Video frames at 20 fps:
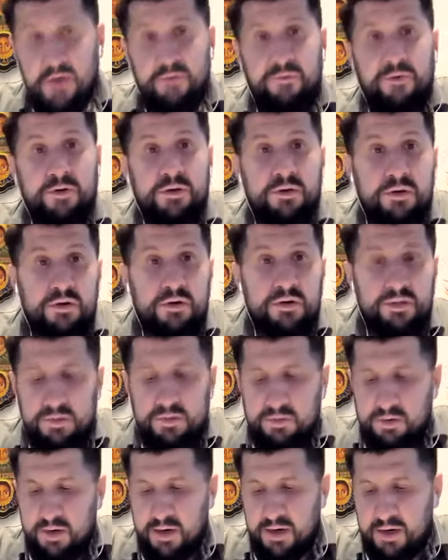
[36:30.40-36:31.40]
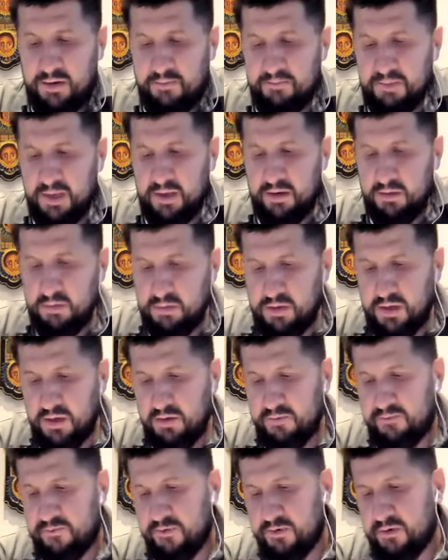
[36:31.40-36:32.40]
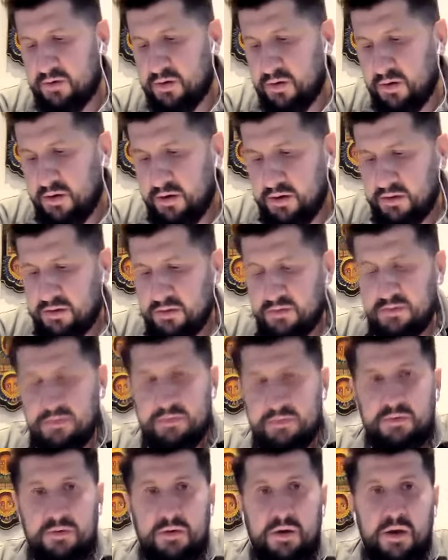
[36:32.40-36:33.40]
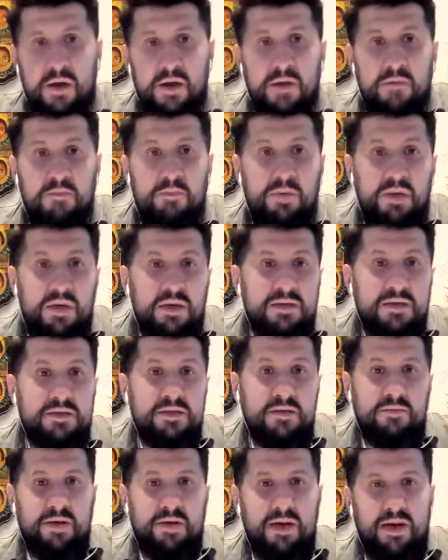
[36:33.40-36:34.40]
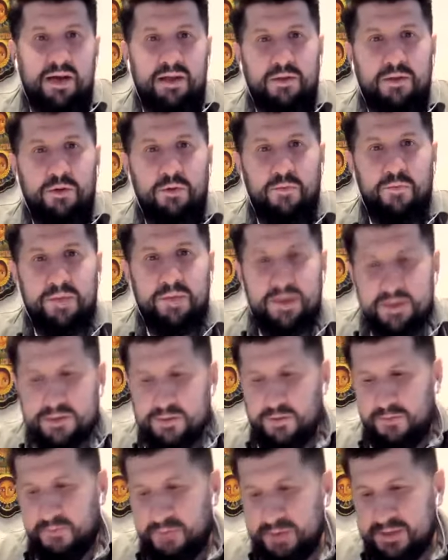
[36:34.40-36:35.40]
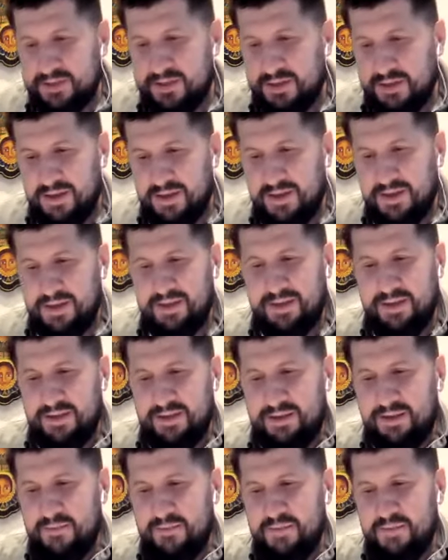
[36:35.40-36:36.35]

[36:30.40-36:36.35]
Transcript: For those who are looking for God to be some kind of sophisticated,